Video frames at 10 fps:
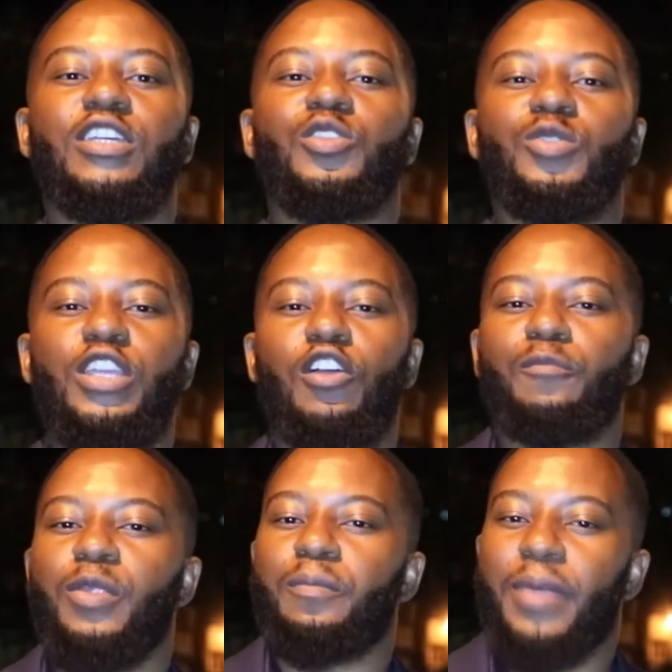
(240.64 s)
degree
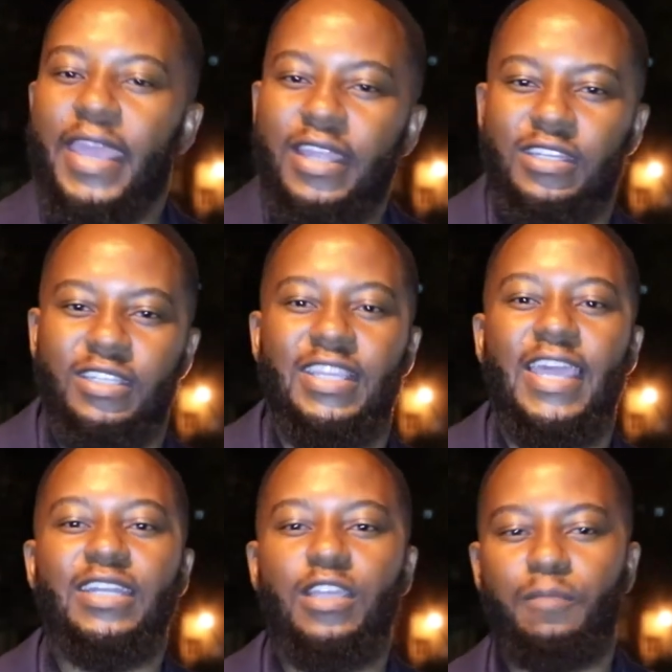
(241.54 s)
of preparedness
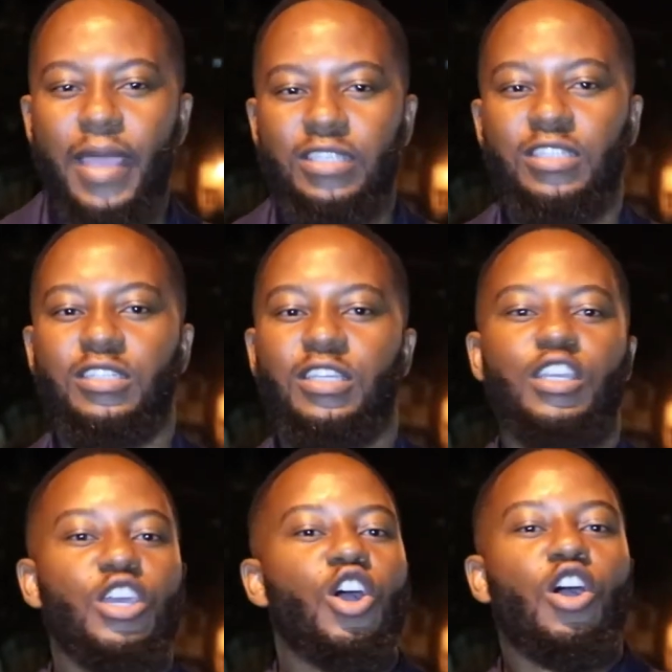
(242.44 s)
and capacity
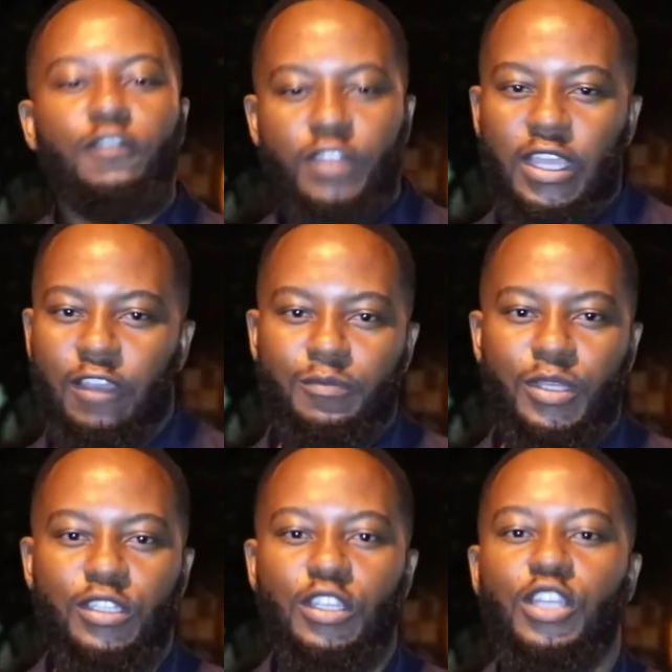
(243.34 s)
of the
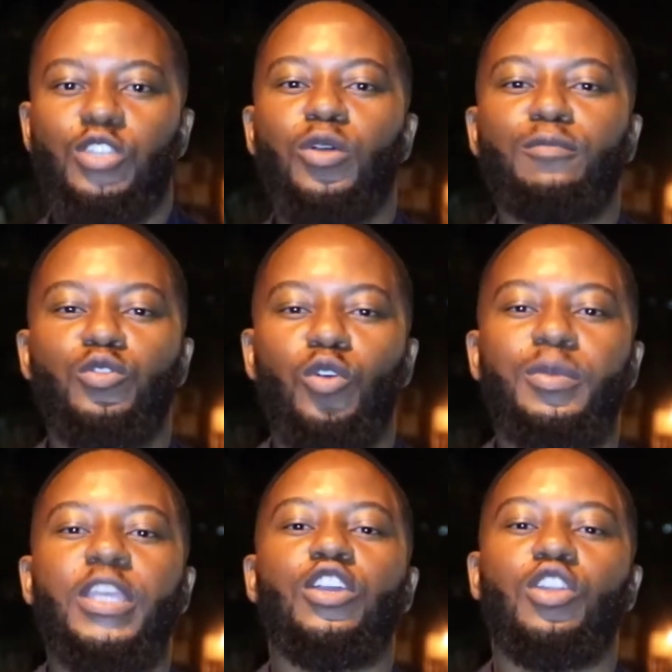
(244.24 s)
government to
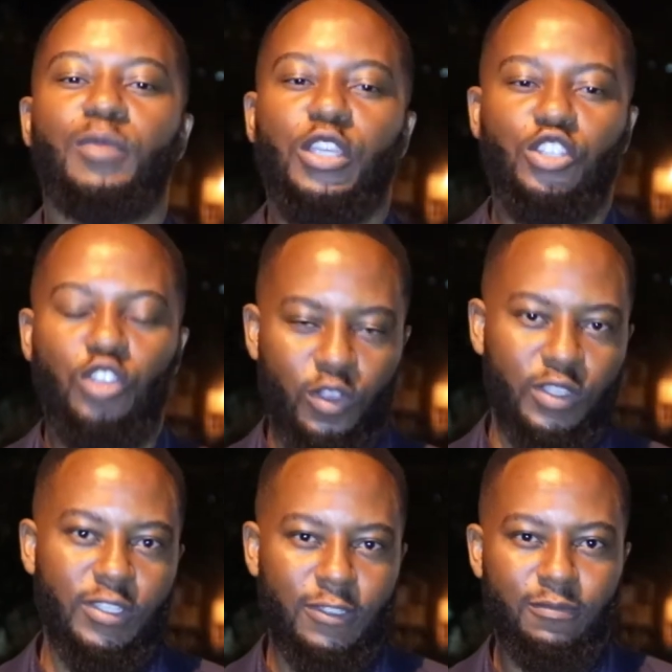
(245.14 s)
absorb economic
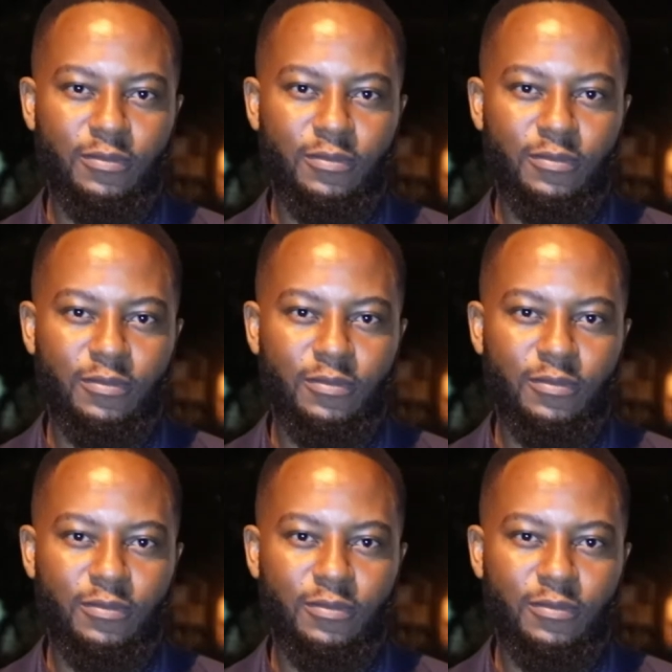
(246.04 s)
shocks.